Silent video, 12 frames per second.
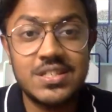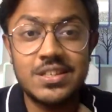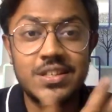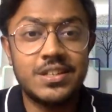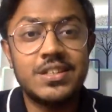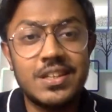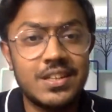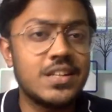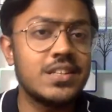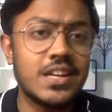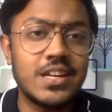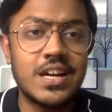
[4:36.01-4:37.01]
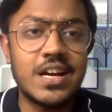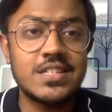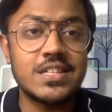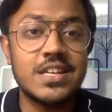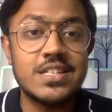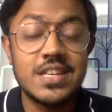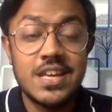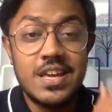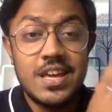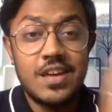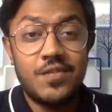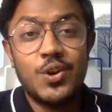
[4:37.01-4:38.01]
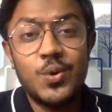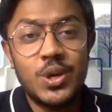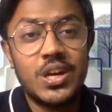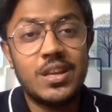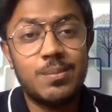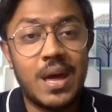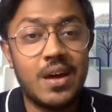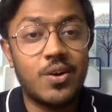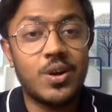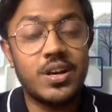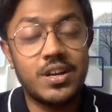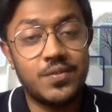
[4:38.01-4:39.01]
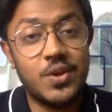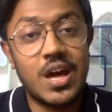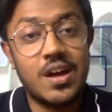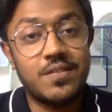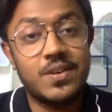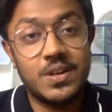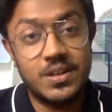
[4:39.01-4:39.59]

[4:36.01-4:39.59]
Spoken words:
The third thing that they can ask is, if you're doing any bank audit, if you have